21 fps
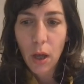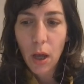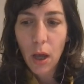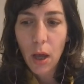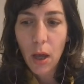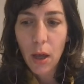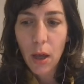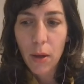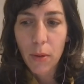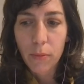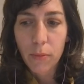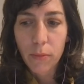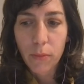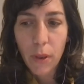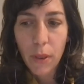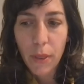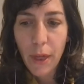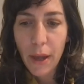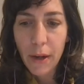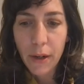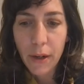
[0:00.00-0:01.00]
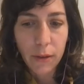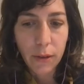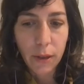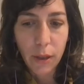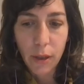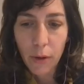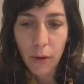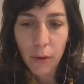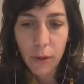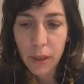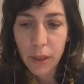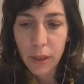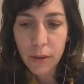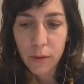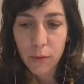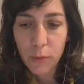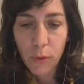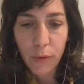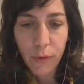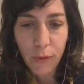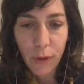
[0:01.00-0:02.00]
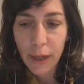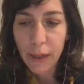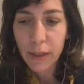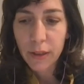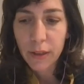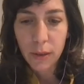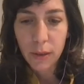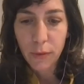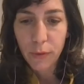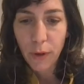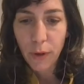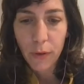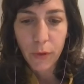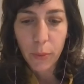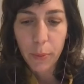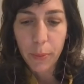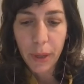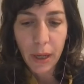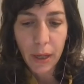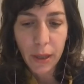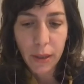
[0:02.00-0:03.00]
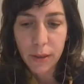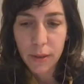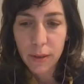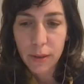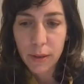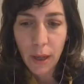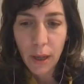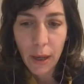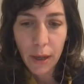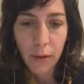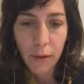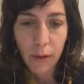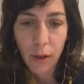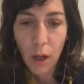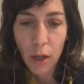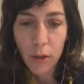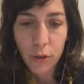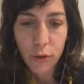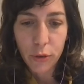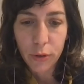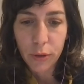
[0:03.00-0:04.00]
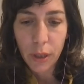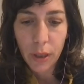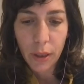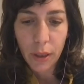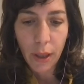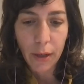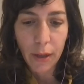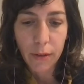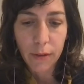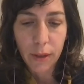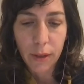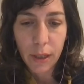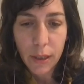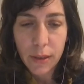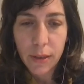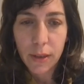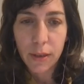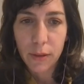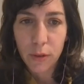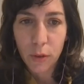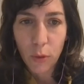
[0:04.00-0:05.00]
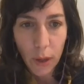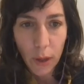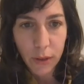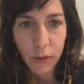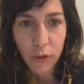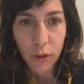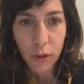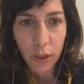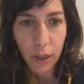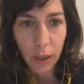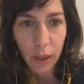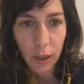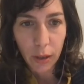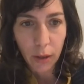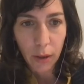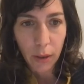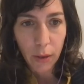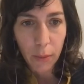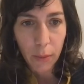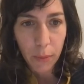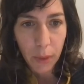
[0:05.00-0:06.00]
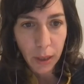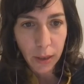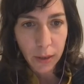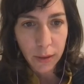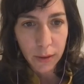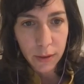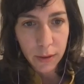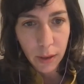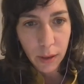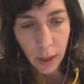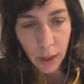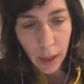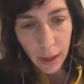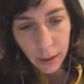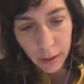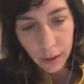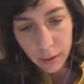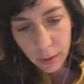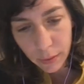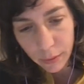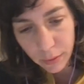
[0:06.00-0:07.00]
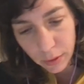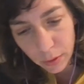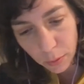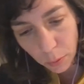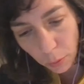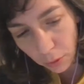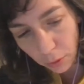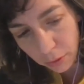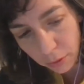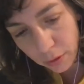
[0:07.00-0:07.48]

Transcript: that is reflective of a base and a country that isn't questioning the means to the end of this war.